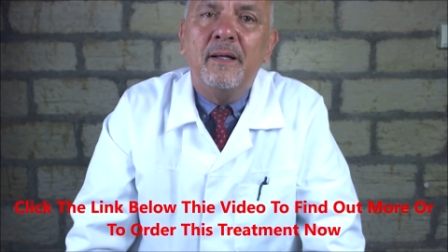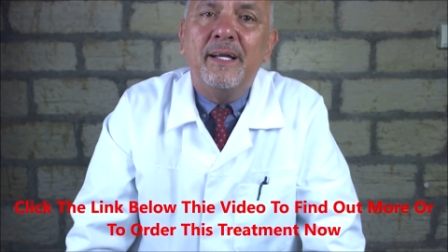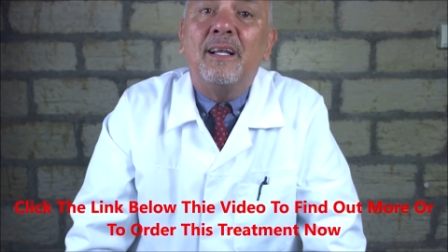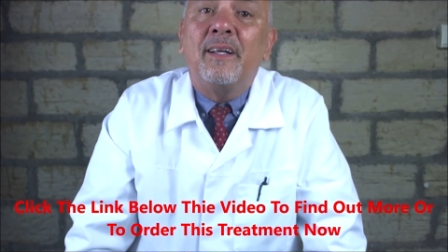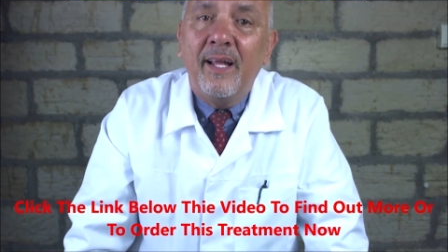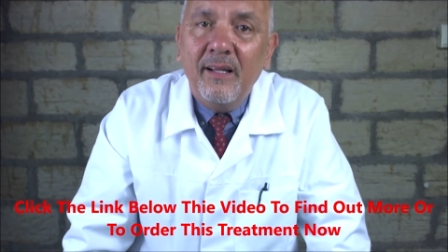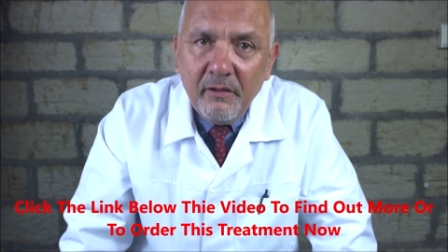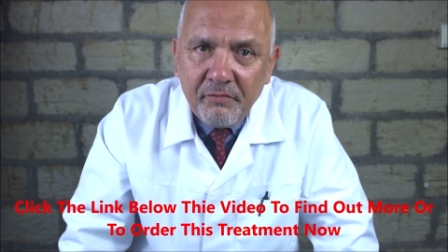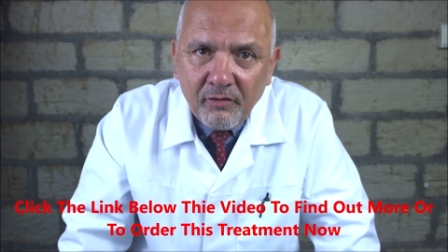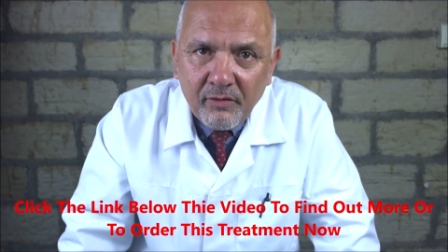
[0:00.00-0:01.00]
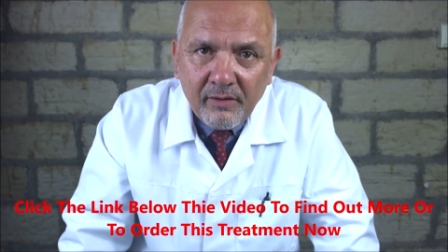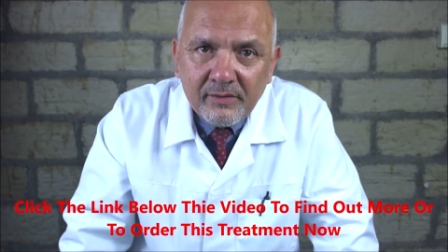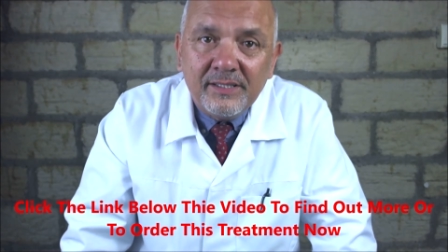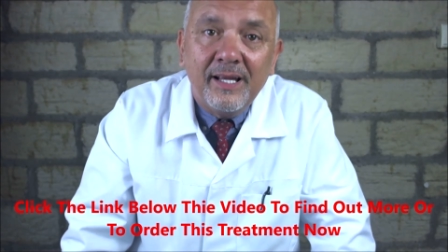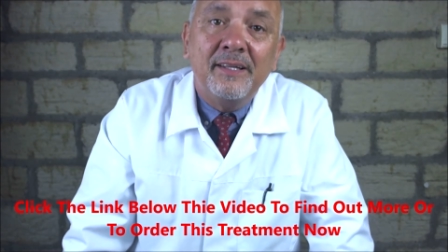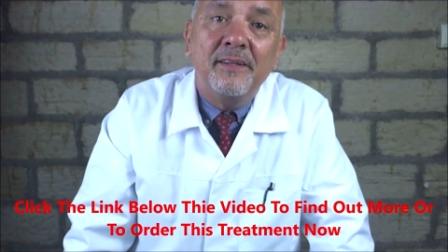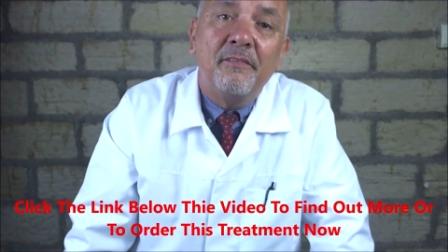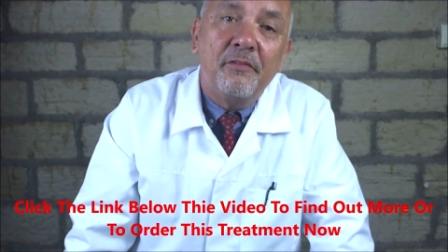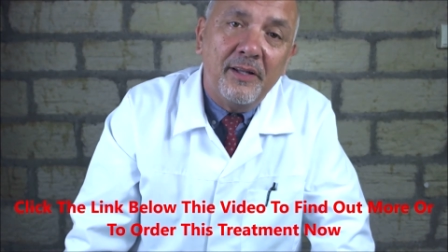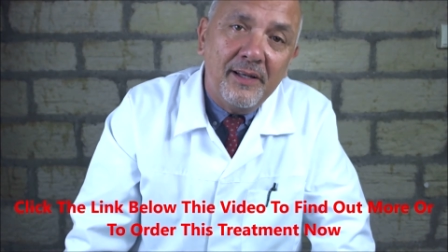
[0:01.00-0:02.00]
It'll kill the fungus in the,
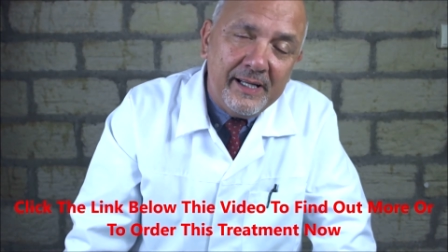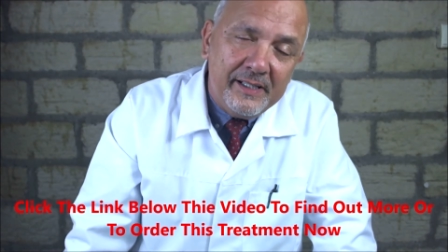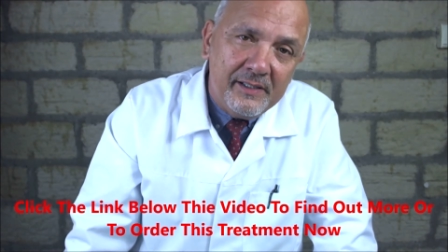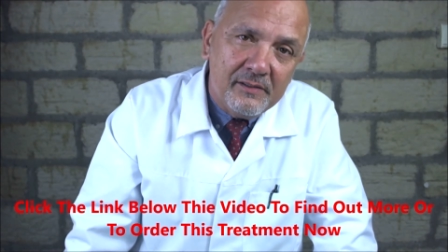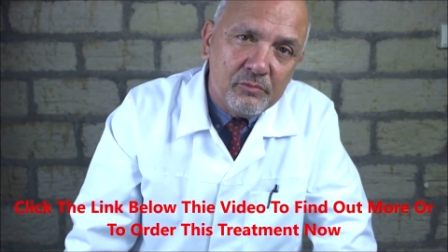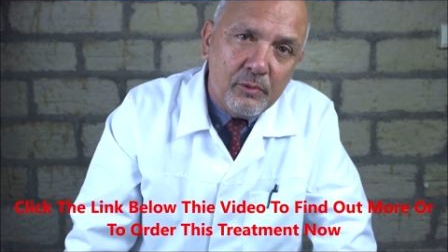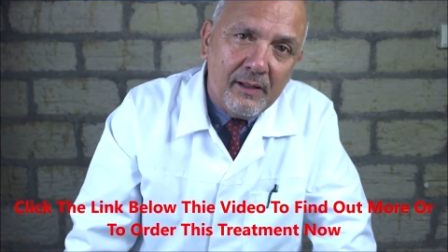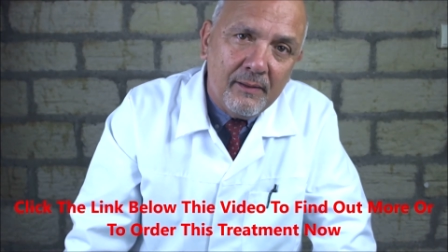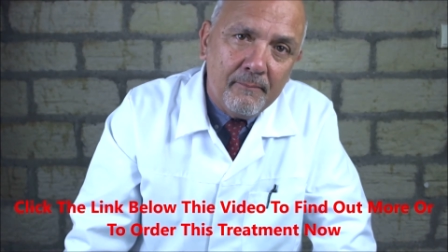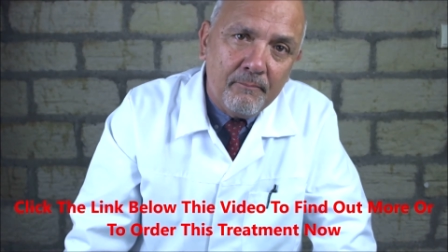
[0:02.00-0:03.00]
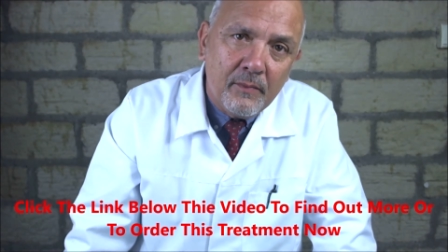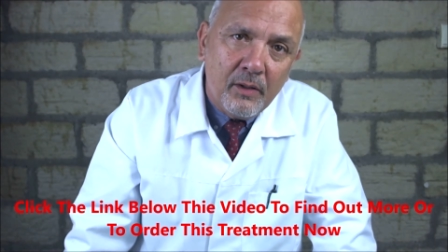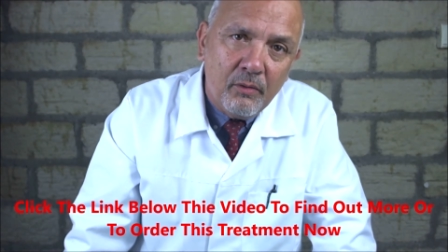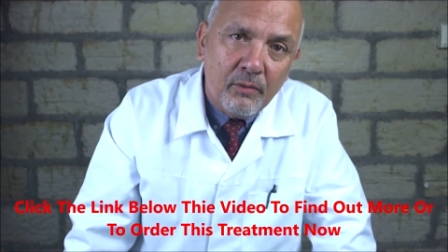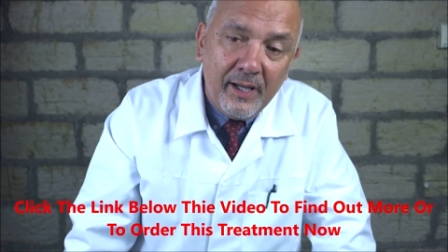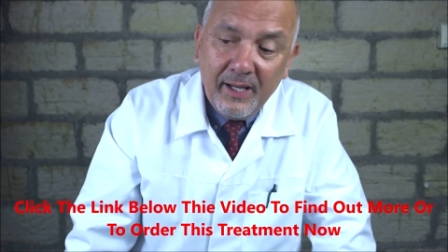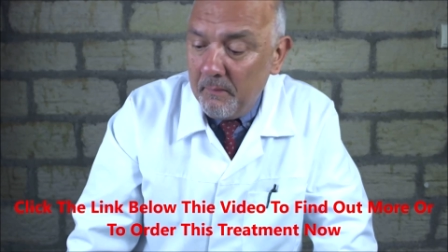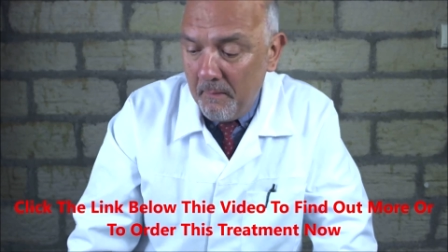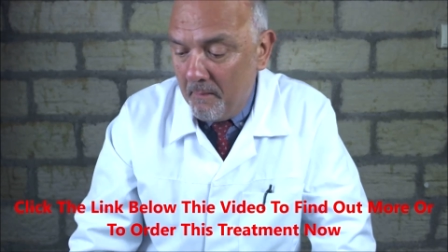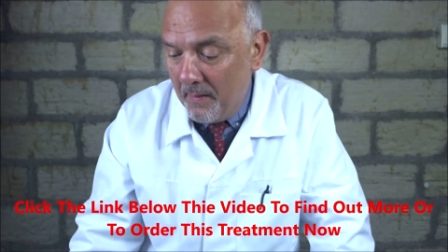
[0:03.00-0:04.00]
for the lady as well. Okay?
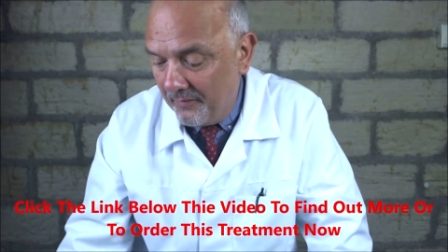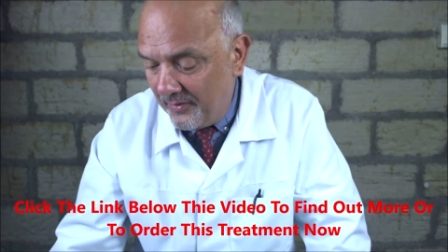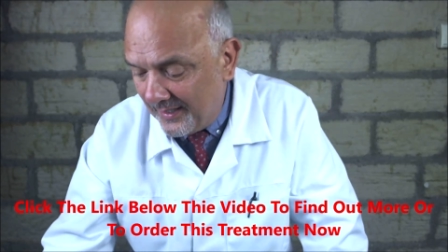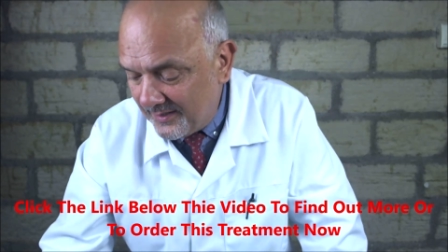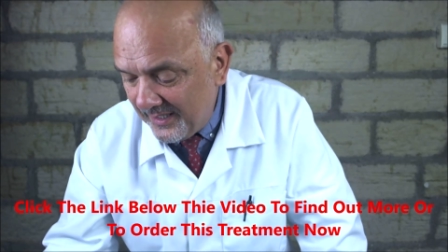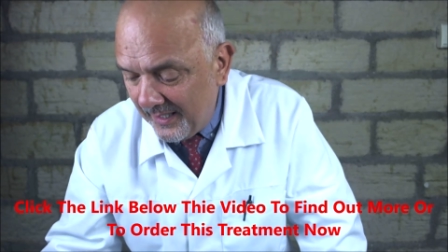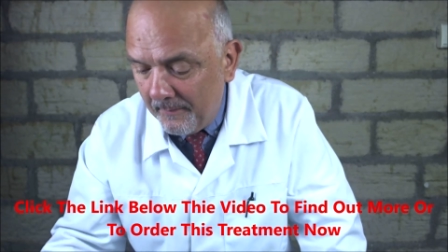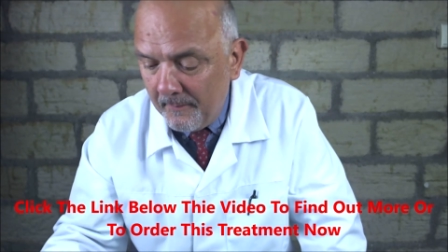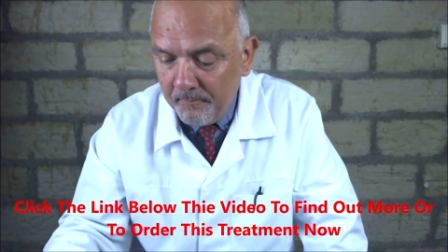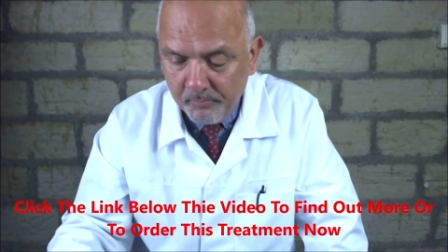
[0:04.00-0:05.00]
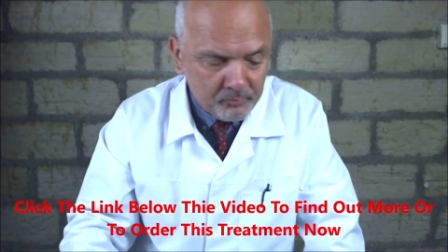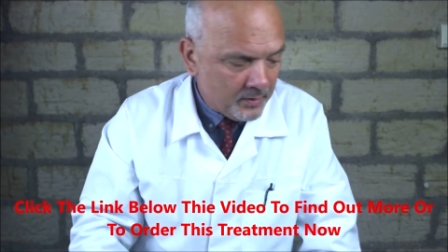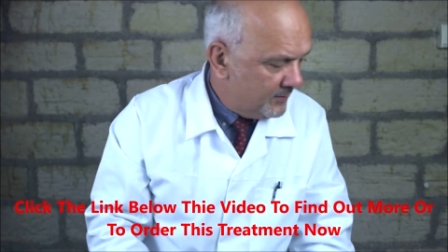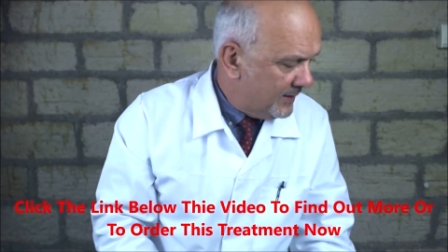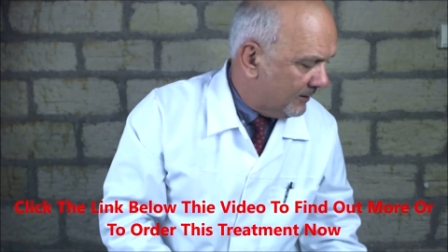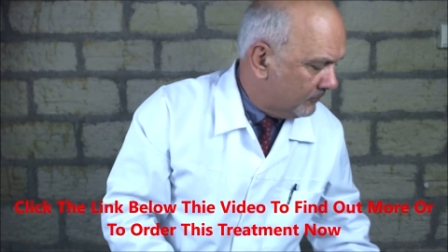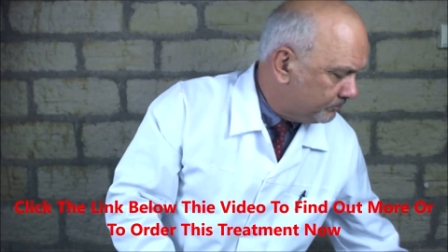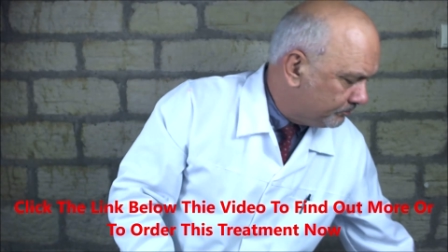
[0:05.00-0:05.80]
And that's it. Now,